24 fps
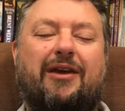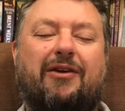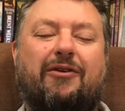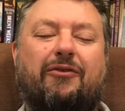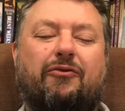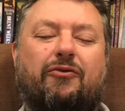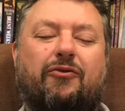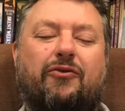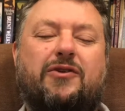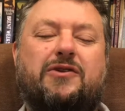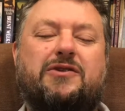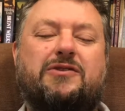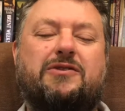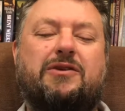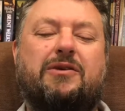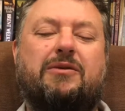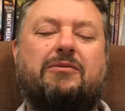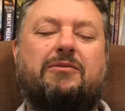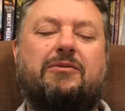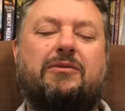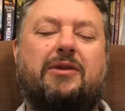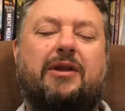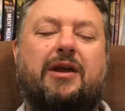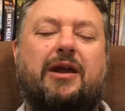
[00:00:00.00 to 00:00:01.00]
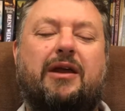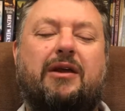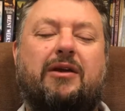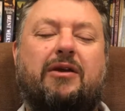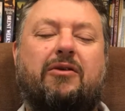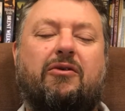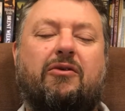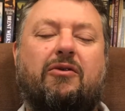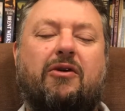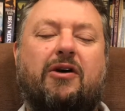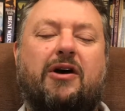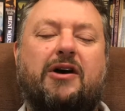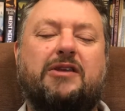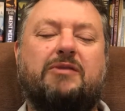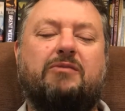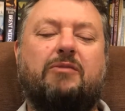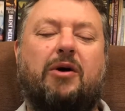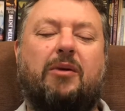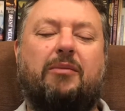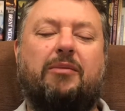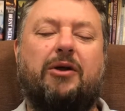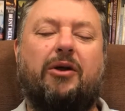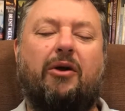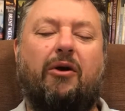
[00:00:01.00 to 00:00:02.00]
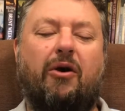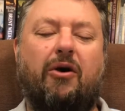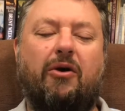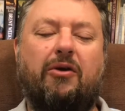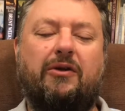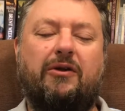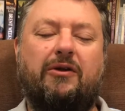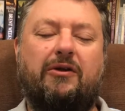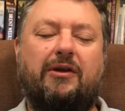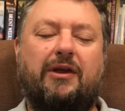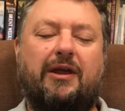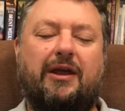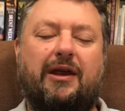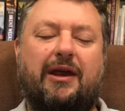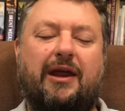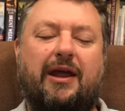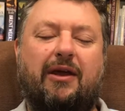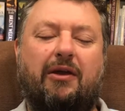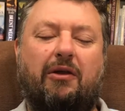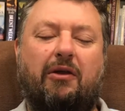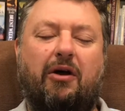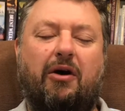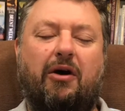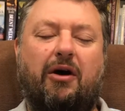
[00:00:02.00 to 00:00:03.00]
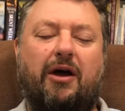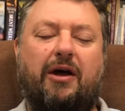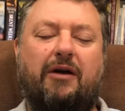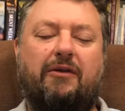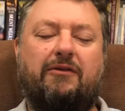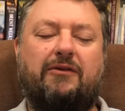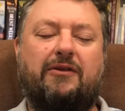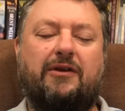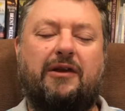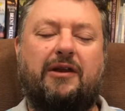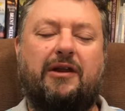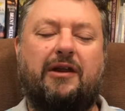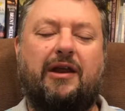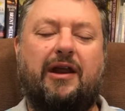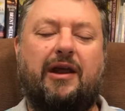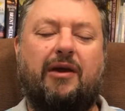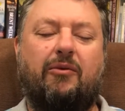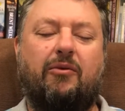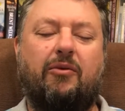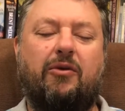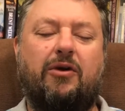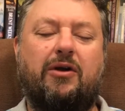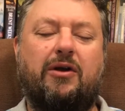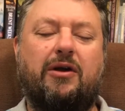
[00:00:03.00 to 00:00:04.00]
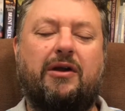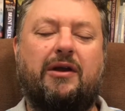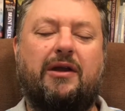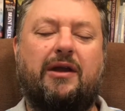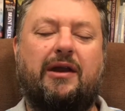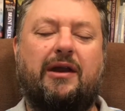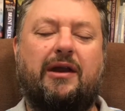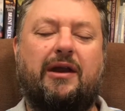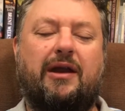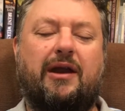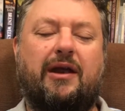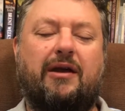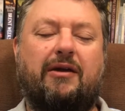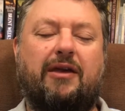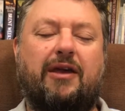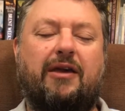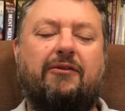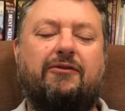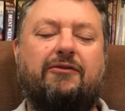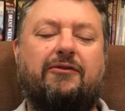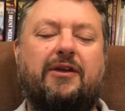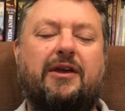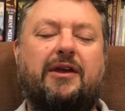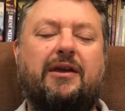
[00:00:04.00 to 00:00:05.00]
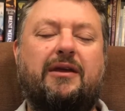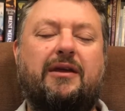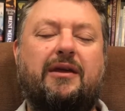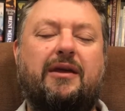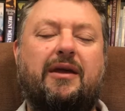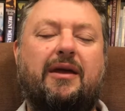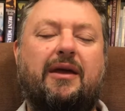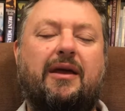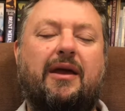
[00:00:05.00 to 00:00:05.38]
of wisdom, that Christ might be honored in our lives and in our work and in our gifting.